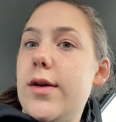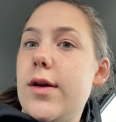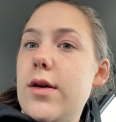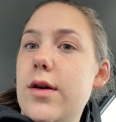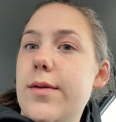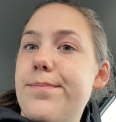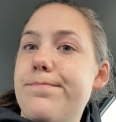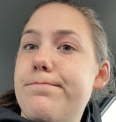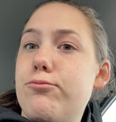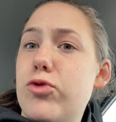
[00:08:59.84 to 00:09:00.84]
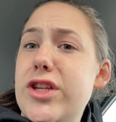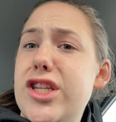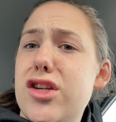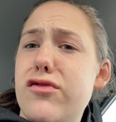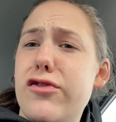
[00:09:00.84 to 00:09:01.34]
Um, we
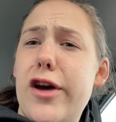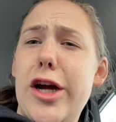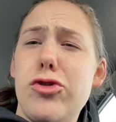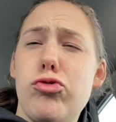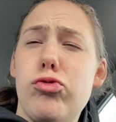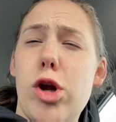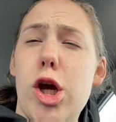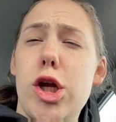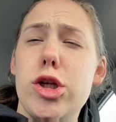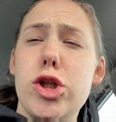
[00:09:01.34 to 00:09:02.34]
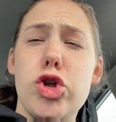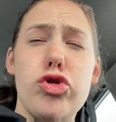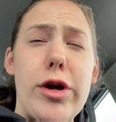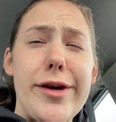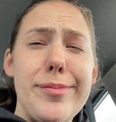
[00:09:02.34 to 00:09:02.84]
did in fact run the
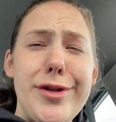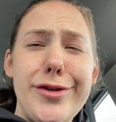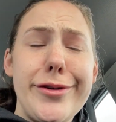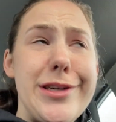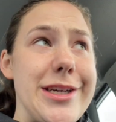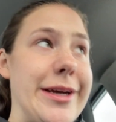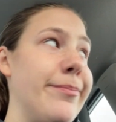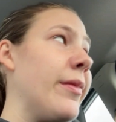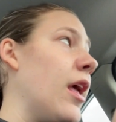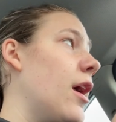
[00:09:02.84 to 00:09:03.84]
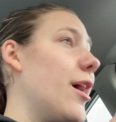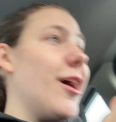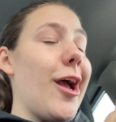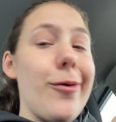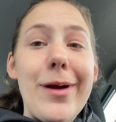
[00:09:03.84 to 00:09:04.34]
track meet today.
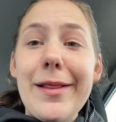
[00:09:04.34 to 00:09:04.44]
I ran